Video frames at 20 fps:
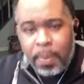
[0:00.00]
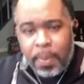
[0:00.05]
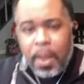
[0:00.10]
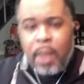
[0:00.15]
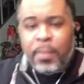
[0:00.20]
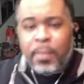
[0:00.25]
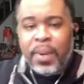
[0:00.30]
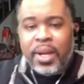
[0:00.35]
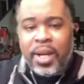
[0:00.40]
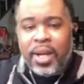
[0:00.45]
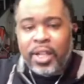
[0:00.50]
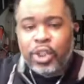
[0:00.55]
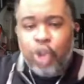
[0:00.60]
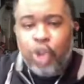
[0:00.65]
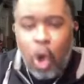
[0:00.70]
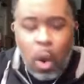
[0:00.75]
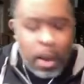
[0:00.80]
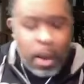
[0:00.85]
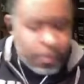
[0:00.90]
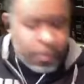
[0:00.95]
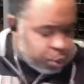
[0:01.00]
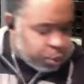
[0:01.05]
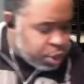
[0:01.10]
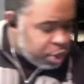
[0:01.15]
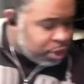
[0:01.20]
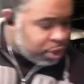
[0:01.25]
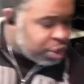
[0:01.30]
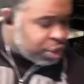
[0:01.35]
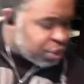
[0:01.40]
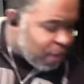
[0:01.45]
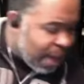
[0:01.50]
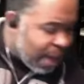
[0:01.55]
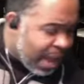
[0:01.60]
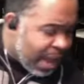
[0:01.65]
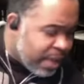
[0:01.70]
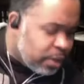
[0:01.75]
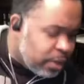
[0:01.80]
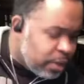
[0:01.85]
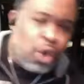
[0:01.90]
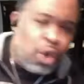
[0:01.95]
because going through your
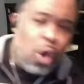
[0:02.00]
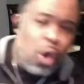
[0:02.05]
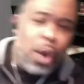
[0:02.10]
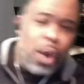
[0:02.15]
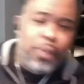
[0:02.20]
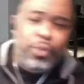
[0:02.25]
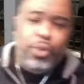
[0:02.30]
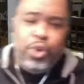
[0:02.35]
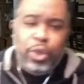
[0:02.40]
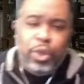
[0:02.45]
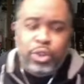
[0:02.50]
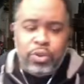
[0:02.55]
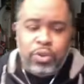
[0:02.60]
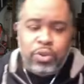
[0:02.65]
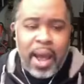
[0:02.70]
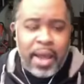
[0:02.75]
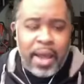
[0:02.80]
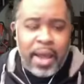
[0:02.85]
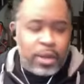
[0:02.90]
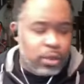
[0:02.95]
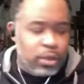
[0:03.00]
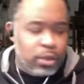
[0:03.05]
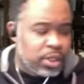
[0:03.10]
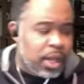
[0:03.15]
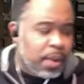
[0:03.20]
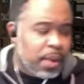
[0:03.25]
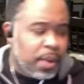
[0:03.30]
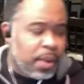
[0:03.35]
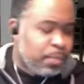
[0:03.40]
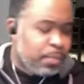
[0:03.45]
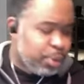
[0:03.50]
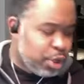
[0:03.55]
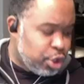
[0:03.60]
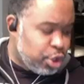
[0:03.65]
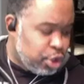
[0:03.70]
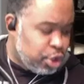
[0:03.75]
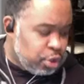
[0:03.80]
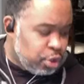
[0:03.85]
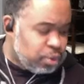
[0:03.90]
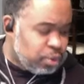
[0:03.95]
trials, going through your trials uh,
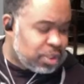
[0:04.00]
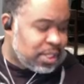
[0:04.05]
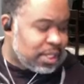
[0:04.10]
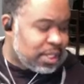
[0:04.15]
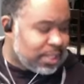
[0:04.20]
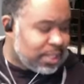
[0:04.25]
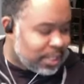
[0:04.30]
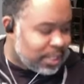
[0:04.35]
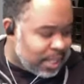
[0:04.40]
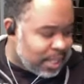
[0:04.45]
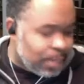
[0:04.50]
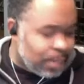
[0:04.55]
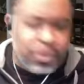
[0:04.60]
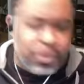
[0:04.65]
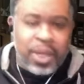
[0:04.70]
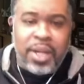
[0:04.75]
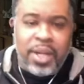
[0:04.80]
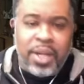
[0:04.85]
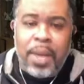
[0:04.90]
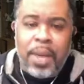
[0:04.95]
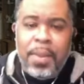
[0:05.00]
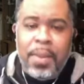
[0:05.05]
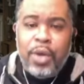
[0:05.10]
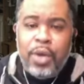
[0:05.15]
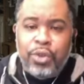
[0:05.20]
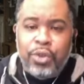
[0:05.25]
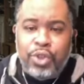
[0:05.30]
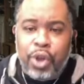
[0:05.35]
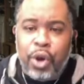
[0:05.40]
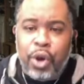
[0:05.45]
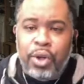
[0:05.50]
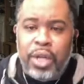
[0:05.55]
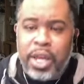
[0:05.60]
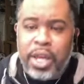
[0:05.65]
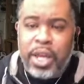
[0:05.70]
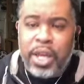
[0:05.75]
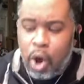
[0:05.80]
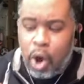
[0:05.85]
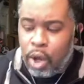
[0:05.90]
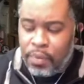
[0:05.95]
produces something uh,
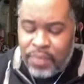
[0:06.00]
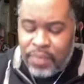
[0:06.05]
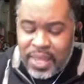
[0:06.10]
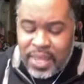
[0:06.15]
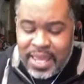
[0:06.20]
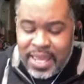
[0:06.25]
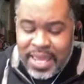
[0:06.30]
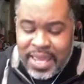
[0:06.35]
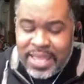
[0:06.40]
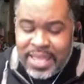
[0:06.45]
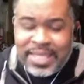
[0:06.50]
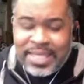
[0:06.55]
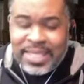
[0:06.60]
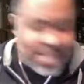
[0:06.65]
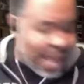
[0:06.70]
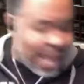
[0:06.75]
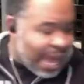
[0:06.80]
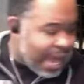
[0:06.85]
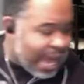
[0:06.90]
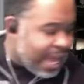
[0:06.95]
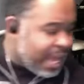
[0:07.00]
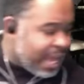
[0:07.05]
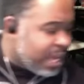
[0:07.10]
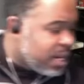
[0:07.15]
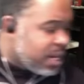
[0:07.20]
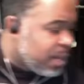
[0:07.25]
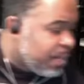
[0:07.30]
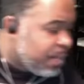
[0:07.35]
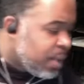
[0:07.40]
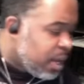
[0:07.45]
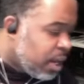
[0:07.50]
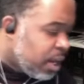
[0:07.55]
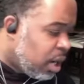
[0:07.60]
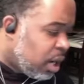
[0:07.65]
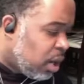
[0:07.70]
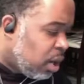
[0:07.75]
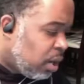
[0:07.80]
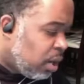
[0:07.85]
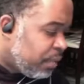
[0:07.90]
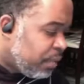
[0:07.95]
certainly on the inside, uh,
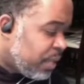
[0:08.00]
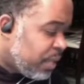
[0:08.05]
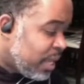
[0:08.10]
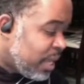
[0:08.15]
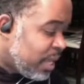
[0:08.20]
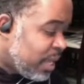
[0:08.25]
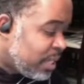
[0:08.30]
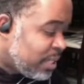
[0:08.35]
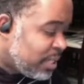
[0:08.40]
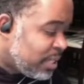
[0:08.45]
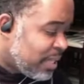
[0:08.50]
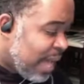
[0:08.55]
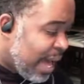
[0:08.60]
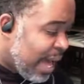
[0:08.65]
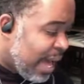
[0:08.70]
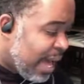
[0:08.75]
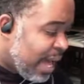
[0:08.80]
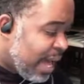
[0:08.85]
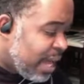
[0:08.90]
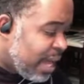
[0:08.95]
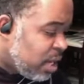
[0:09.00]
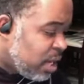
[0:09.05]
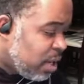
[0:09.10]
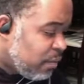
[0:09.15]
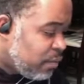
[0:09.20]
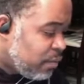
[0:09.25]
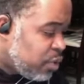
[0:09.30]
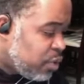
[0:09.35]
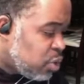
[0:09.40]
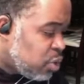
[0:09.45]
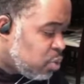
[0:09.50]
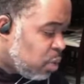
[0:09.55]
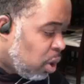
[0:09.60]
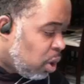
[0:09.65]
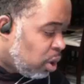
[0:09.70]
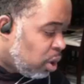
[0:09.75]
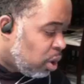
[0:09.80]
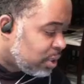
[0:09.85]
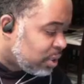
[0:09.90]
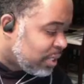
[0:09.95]
on the inside of you
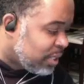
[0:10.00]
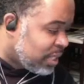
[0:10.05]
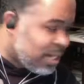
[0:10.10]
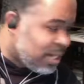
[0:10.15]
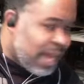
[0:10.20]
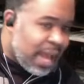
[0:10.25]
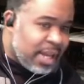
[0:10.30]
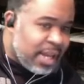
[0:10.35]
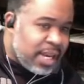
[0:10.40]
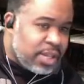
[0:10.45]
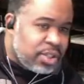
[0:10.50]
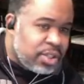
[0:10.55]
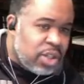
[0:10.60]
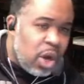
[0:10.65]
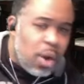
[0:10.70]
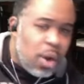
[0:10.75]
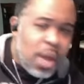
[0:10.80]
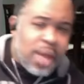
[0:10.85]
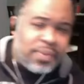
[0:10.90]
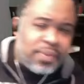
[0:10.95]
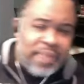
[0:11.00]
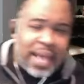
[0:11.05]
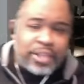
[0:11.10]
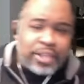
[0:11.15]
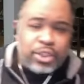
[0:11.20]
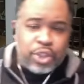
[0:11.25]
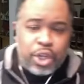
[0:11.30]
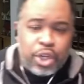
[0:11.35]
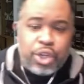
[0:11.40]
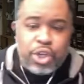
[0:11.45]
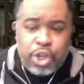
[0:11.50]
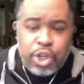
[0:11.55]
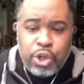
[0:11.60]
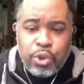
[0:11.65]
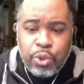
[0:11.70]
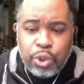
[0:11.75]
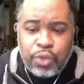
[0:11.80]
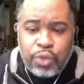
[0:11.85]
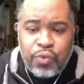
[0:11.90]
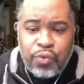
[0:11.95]
on tonight. And so that's good
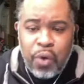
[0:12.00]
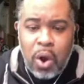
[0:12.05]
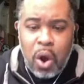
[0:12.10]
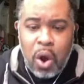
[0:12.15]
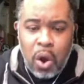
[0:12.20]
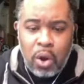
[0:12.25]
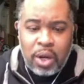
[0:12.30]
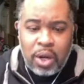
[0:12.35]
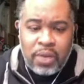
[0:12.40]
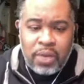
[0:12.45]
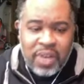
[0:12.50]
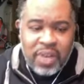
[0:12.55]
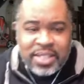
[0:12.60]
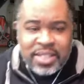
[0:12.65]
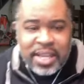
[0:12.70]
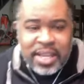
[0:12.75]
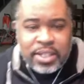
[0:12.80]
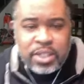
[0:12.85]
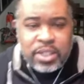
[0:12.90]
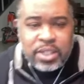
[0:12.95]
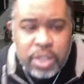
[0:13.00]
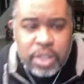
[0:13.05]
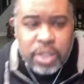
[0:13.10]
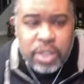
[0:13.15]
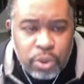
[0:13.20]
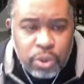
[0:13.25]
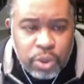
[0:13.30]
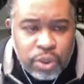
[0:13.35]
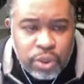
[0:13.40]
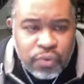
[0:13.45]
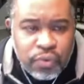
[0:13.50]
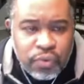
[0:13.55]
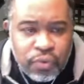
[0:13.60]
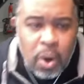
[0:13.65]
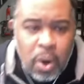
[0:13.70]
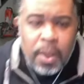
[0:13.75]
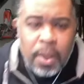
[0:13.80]
news for all of us. That's good news for